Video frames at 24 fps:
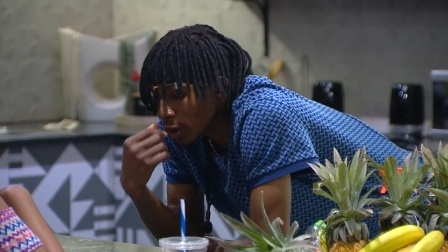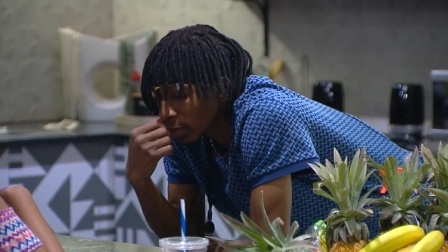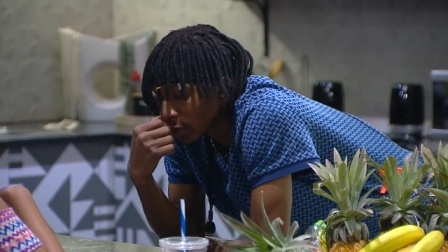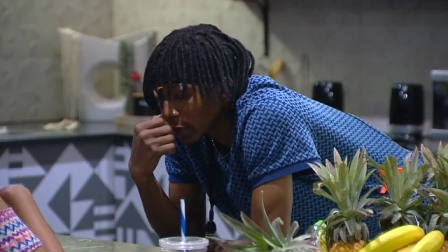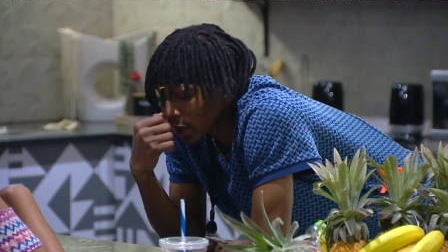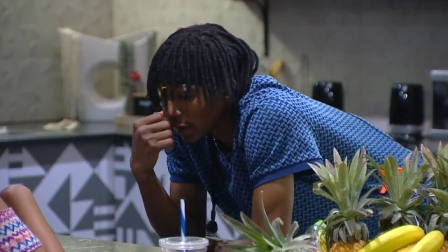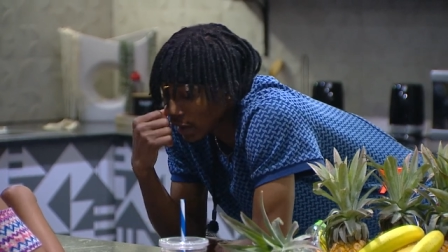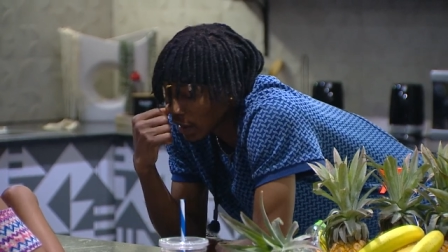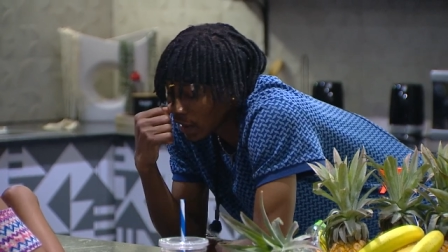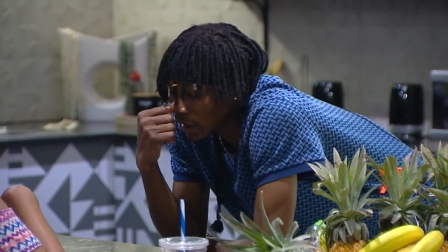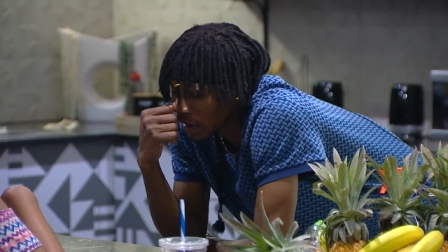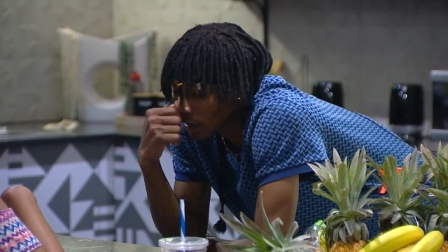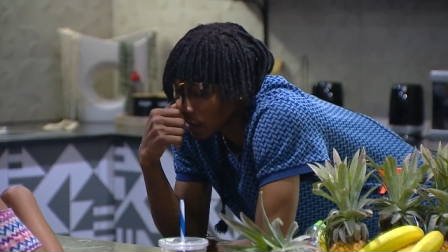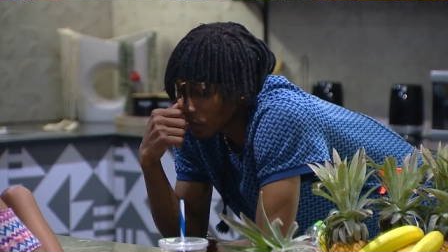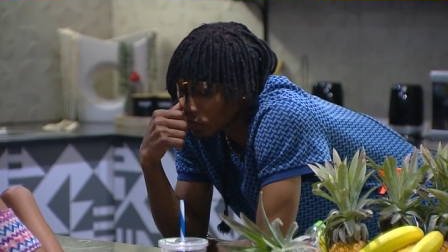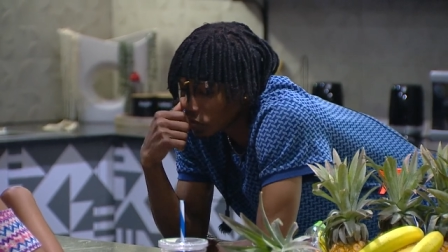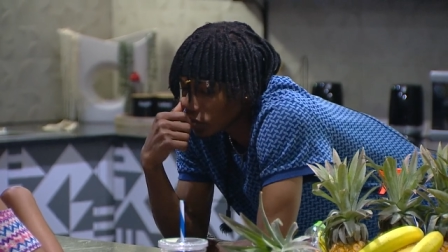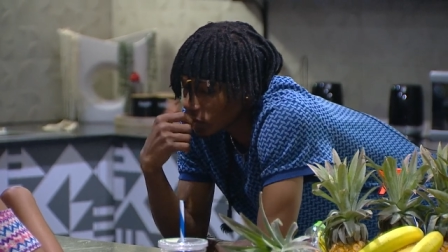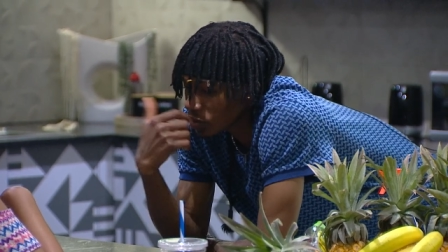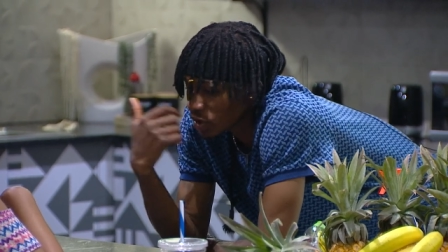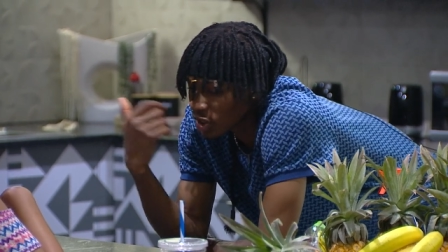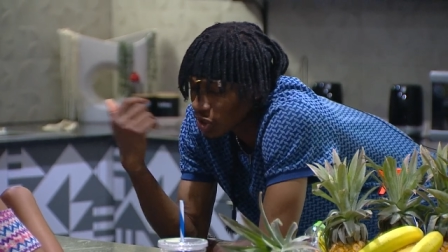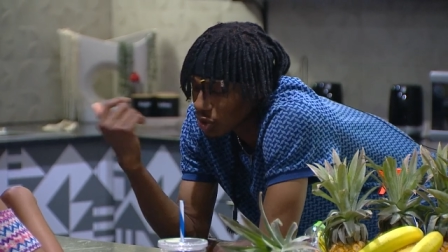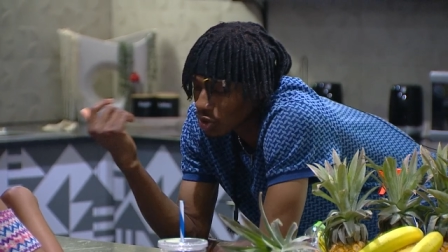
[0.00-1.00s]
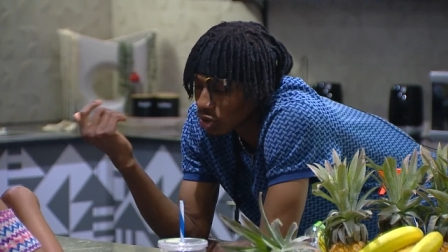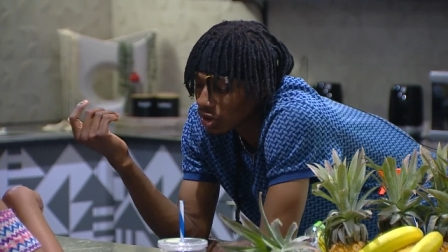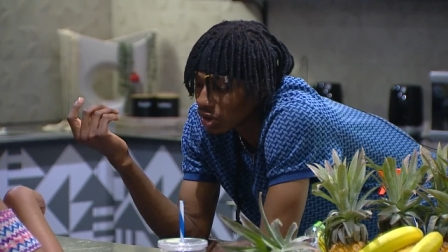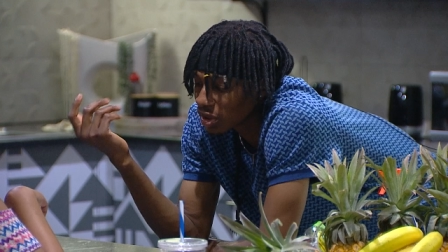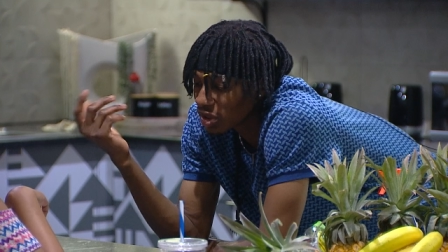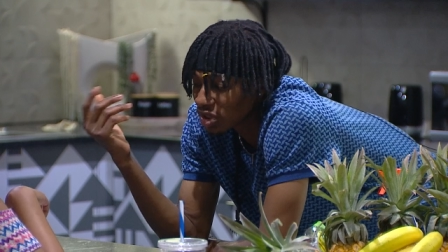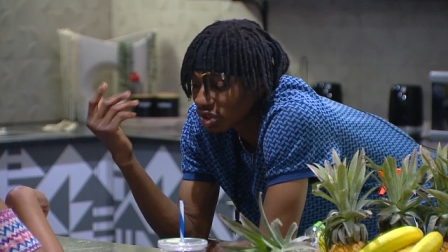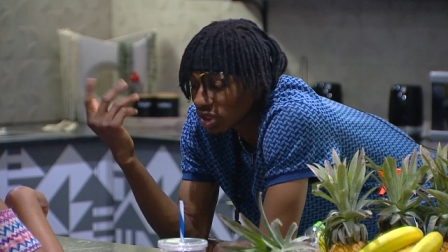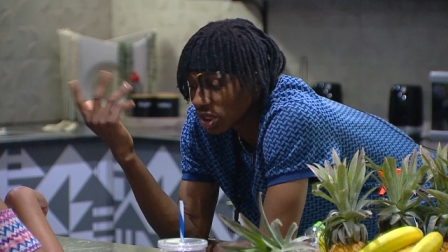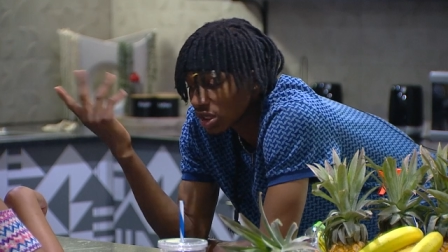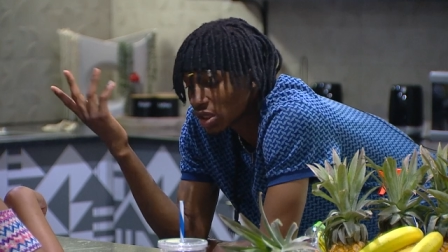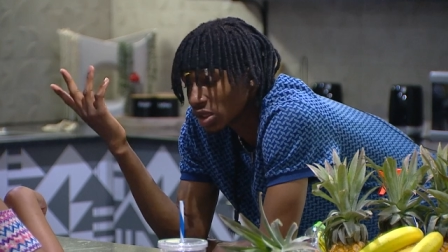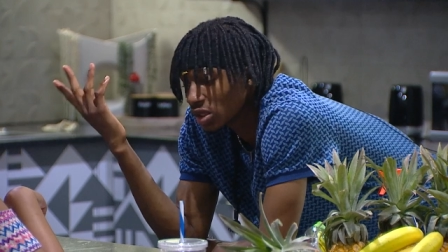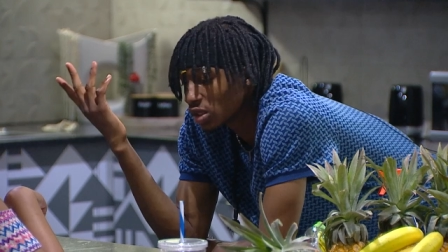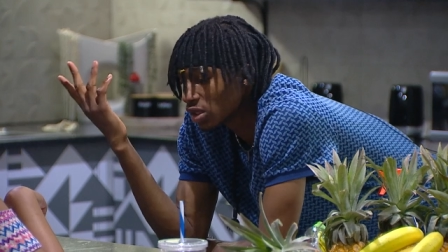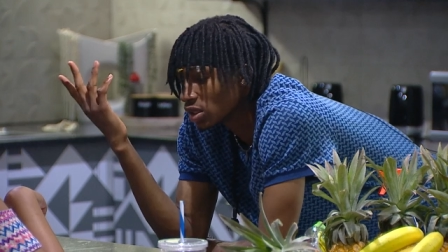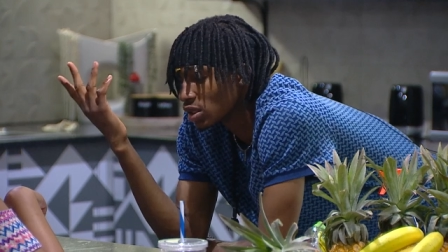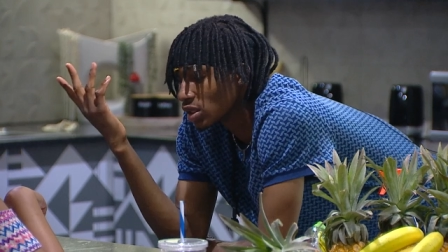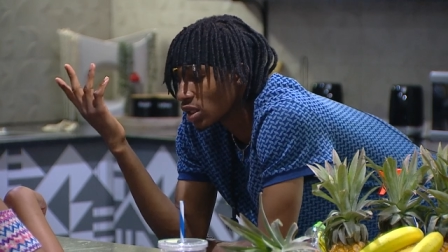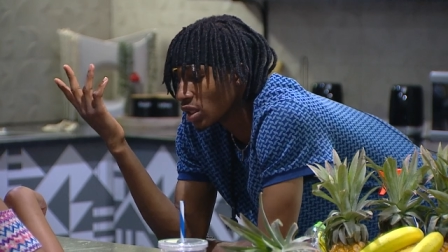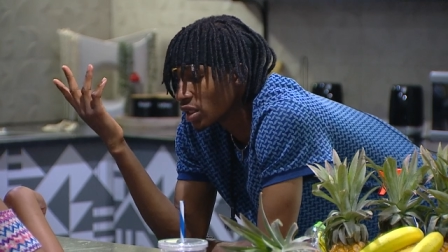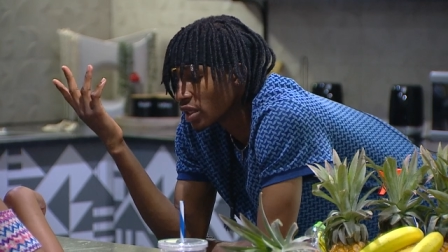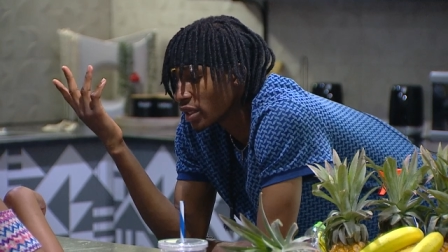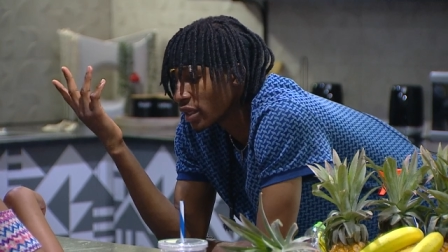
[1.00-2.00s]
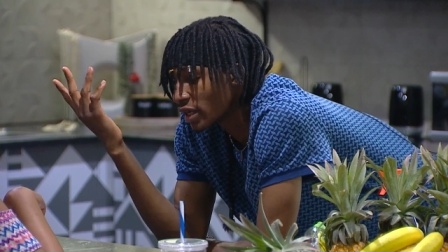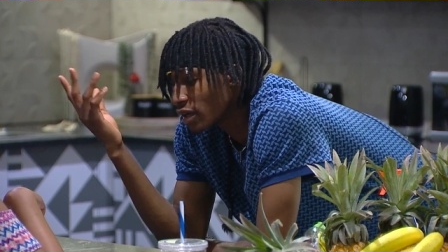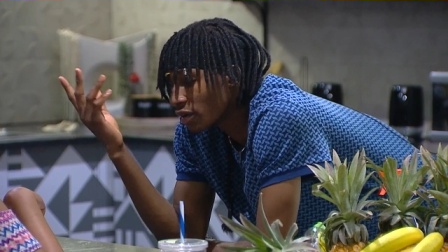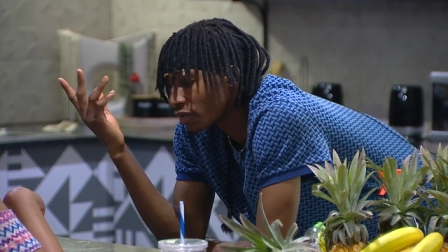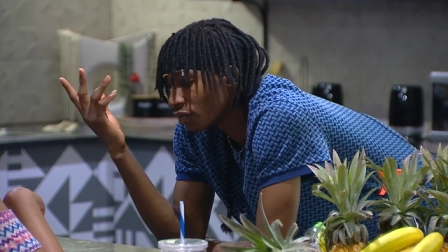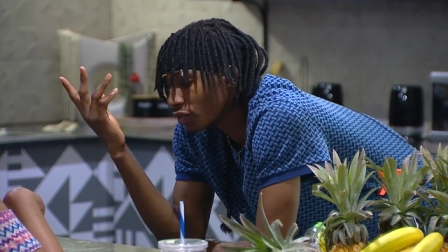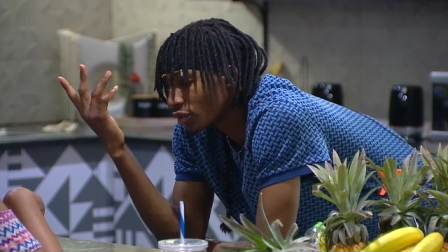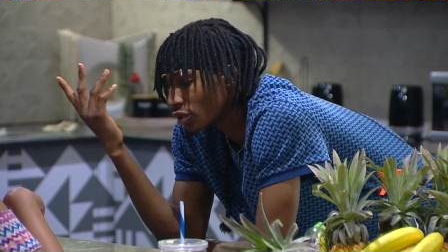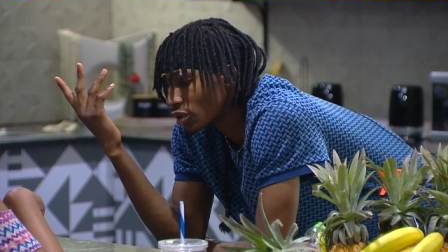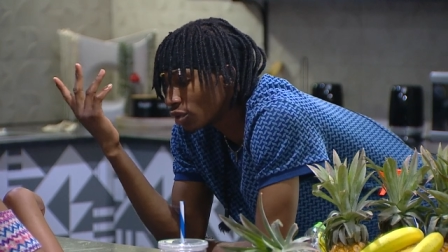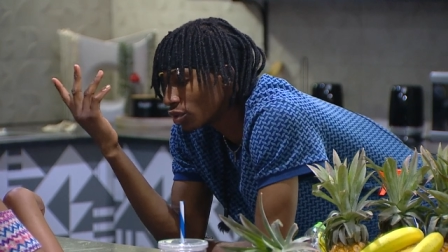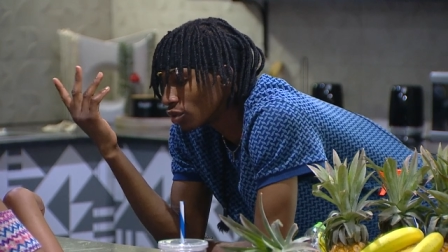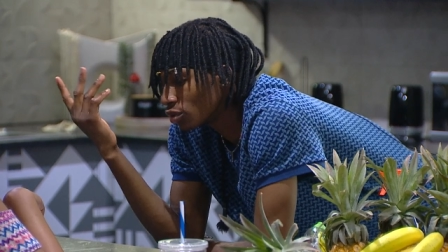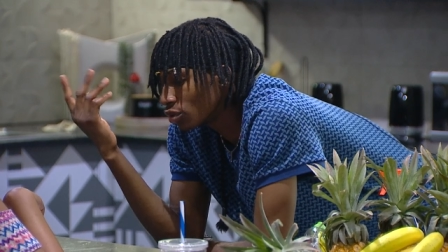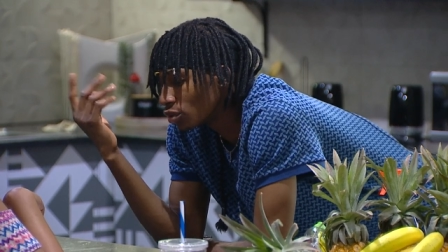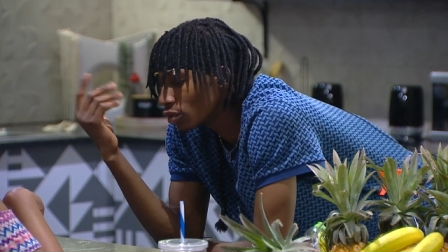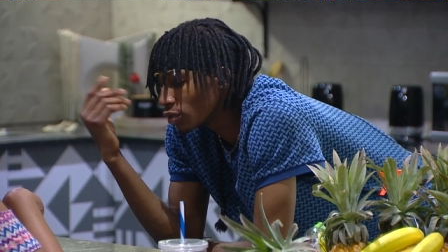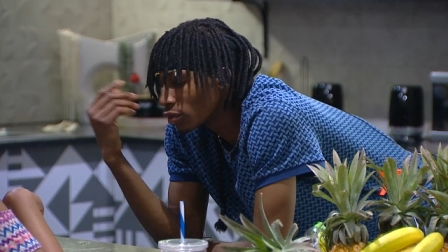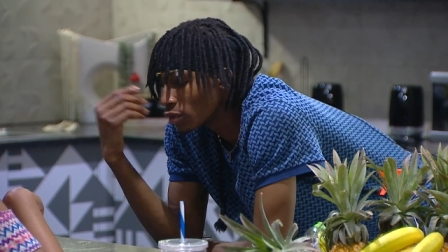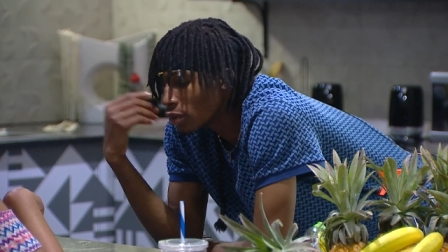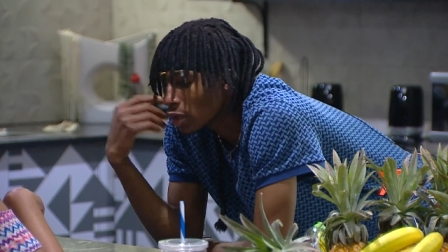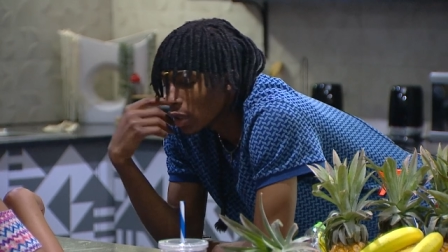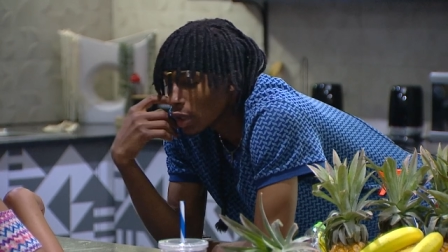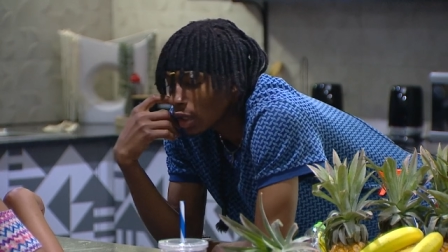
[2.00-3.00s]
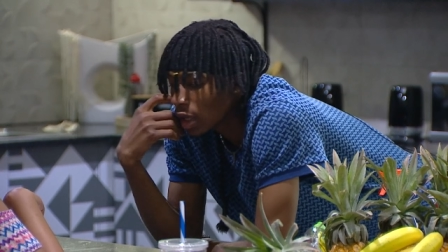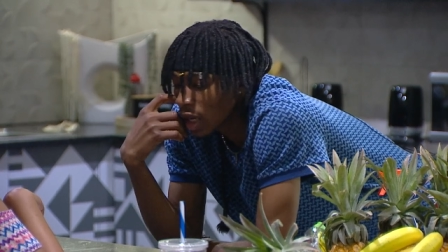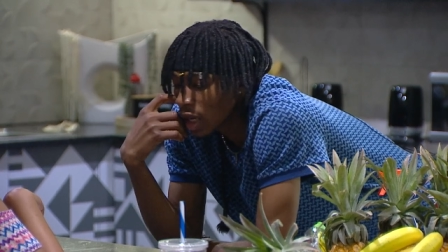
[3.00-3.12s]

play their games based on the strategies that they have. We don't know.